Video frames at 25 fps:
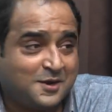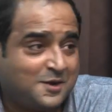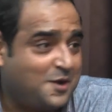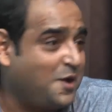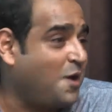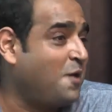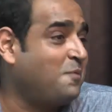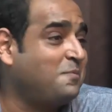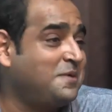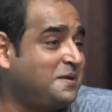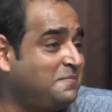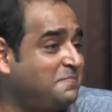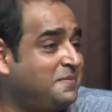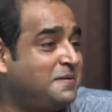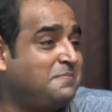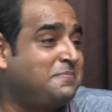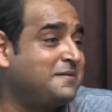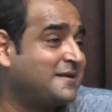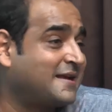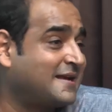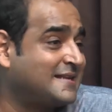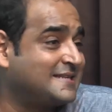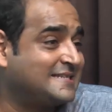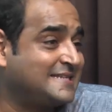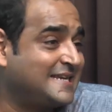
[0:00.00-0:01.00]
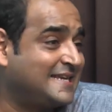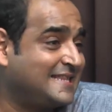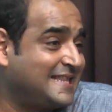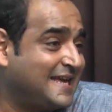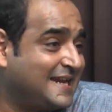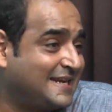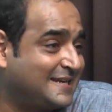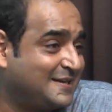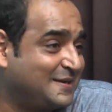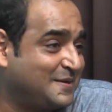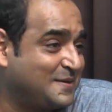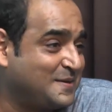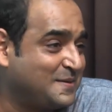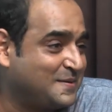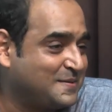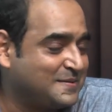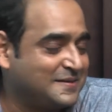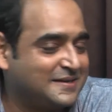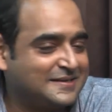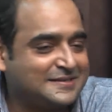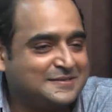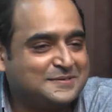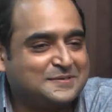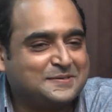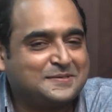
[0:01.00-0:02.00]
Now, how many people can say that, mm. you know?
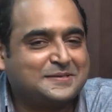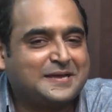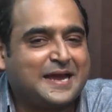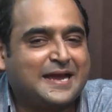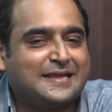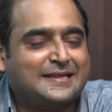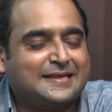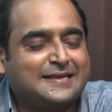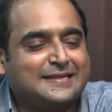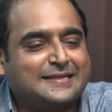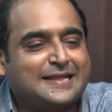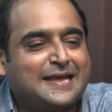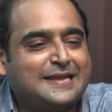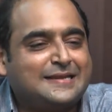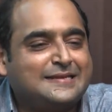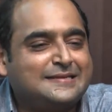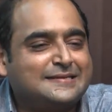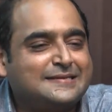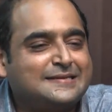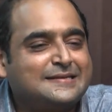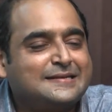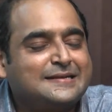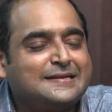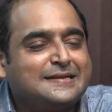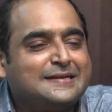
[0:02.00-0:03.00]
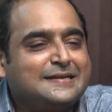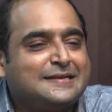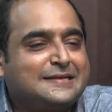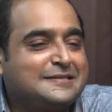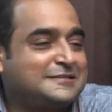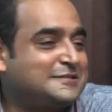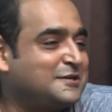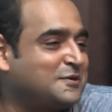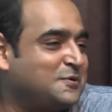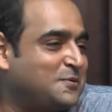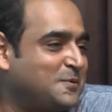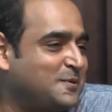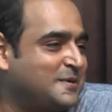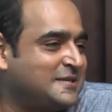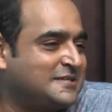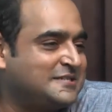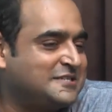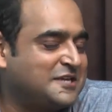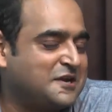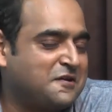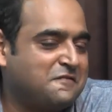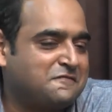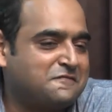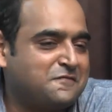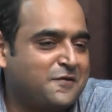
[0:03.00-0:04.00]
So, I think that is the
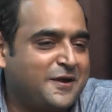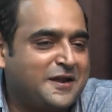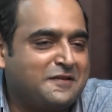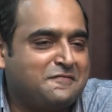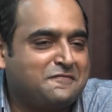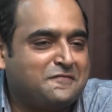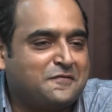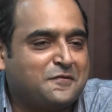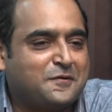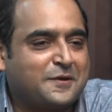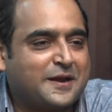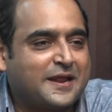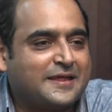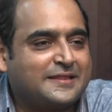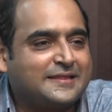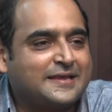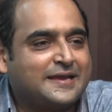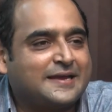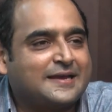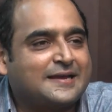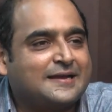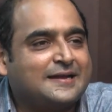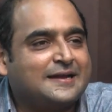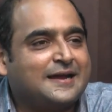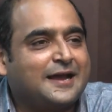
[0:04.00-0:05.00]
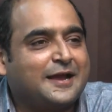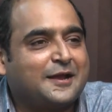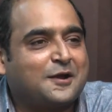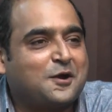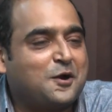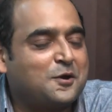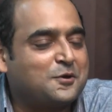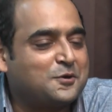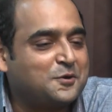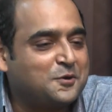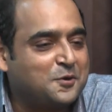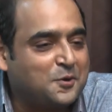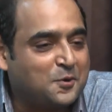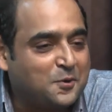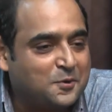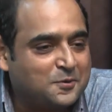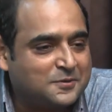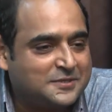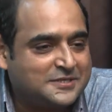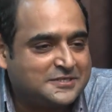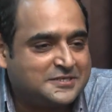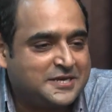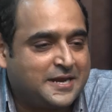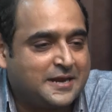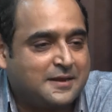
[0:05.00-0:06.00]
coolest thing of twenty-four. I think I got to
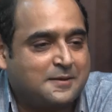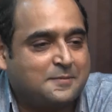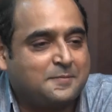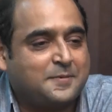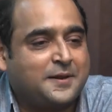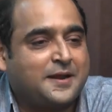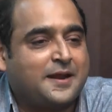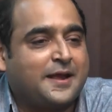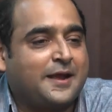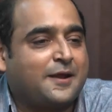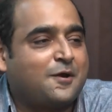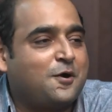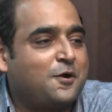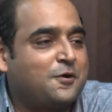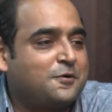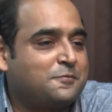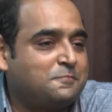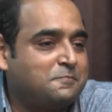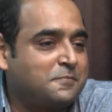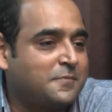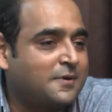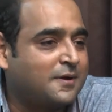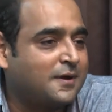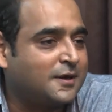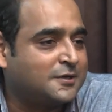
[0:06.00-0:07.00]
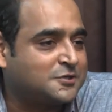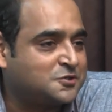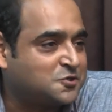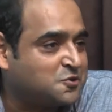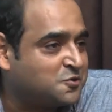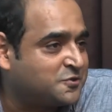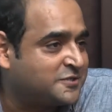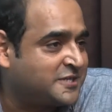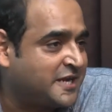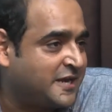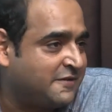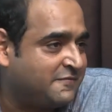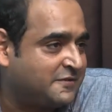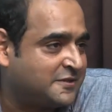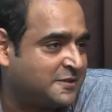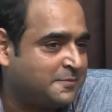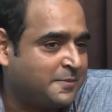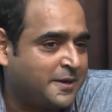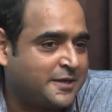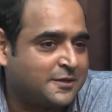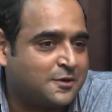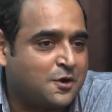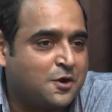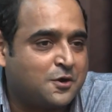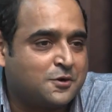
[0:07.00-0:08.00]
know the gentleman, I got to associate with him,
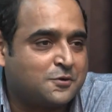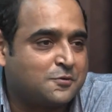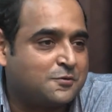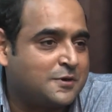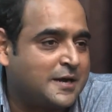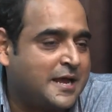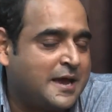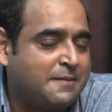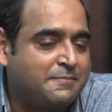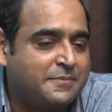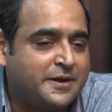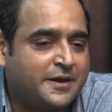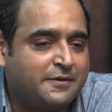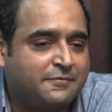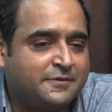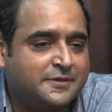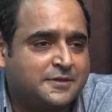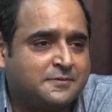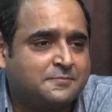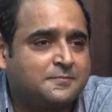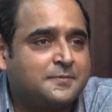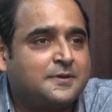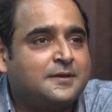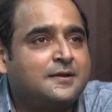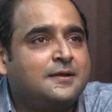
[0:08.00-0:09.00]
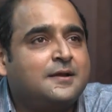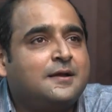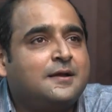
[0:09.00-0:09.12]
I got to collaborate with him